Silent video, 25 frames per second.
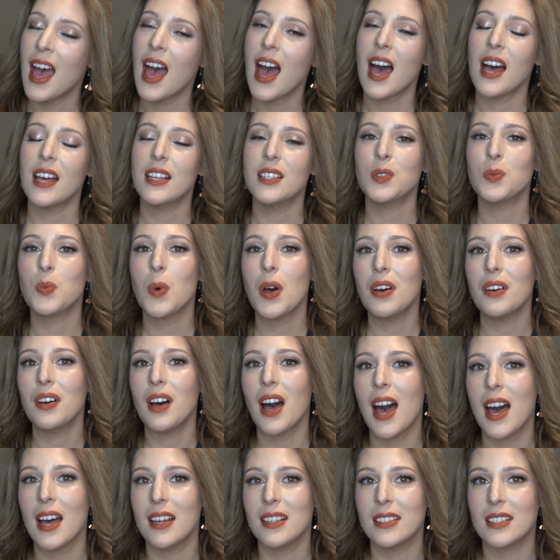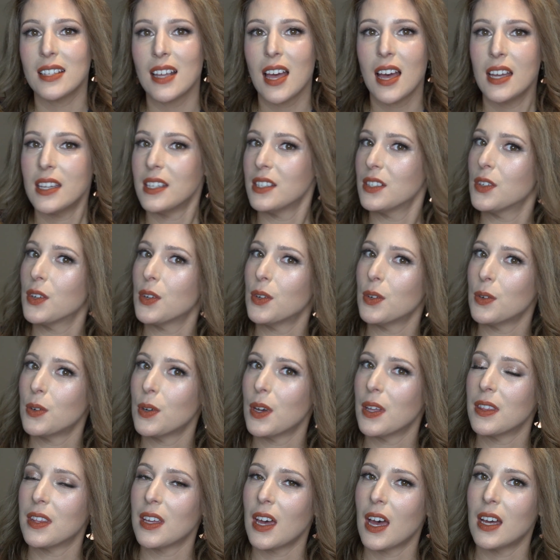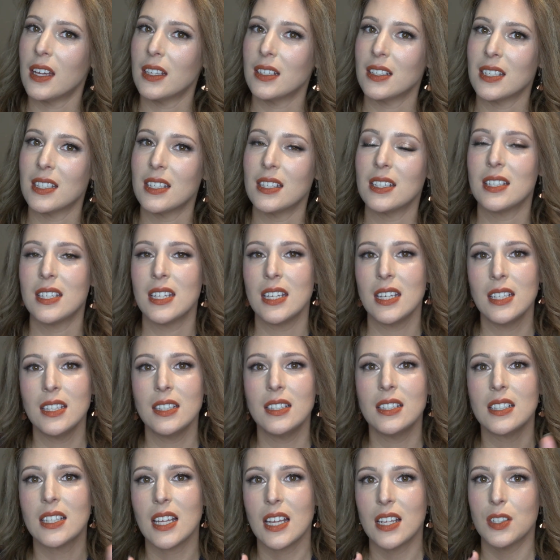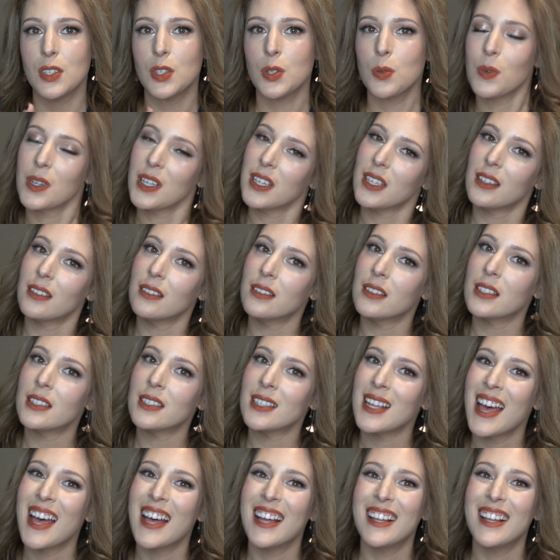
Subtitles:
as well as I know that teens and tweens